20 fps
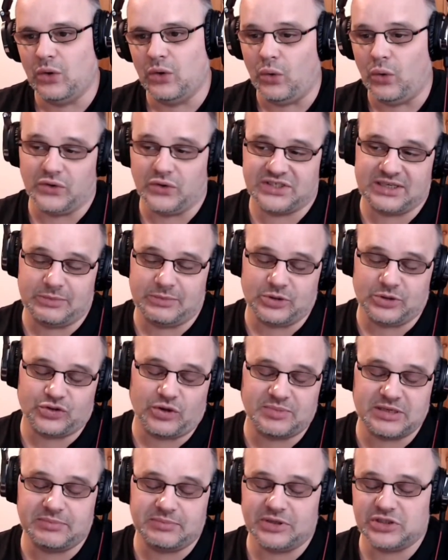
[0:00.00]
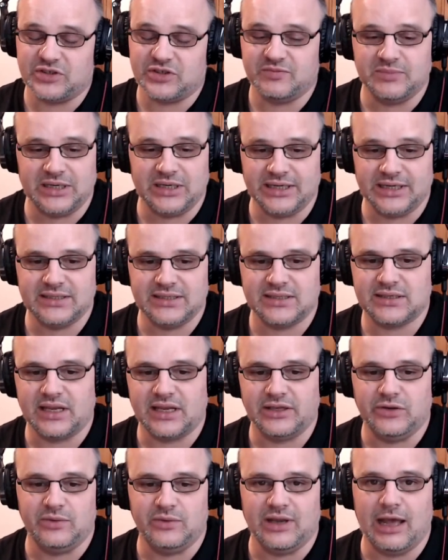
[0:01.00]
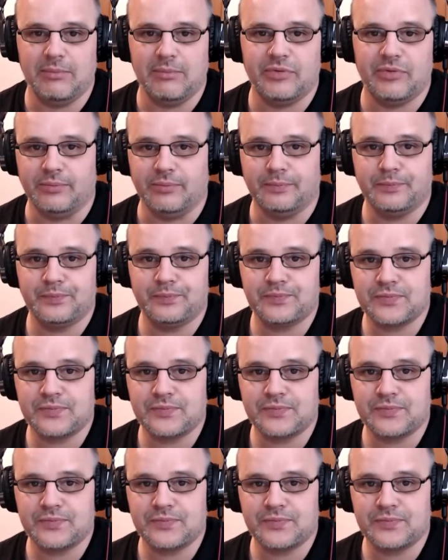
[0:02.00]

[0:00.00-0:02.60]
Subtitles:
or someone drops a bunch of mines and you lap them.